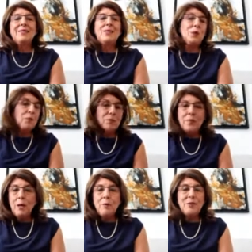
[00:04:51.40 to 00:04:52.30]
So
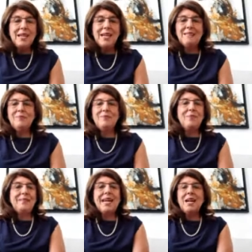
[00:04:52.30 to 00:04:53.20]
those are,
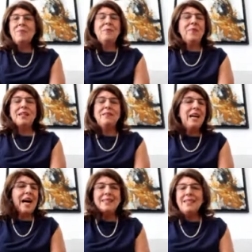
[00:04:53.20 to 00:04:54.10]
and
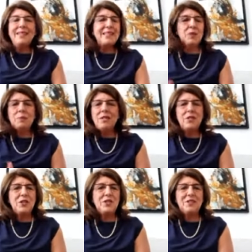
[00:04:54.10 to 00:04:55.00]
other
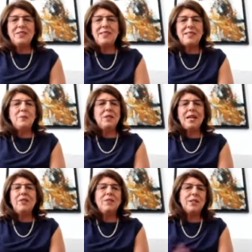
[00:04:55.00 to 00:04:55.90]
exhibitions that I will
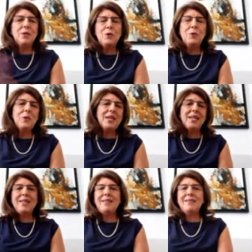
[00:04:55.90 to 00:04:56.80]
have in
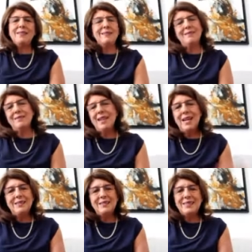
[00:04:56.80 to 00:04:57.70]
Norway and
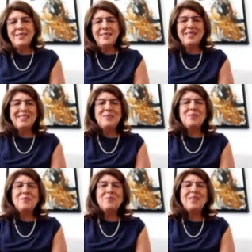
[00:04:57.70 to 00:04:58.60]
other
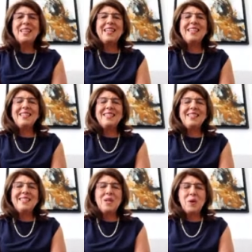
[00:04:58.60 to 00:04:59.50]
in
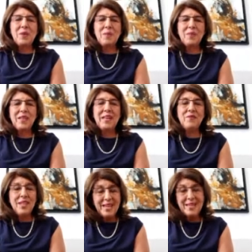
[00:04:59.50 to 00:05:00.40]

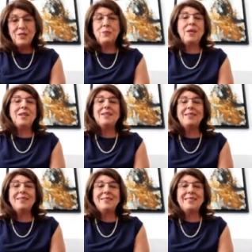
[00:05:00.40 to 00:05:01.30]
Vienna as
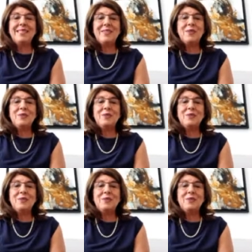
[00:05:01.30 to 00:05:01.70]
well, and etc.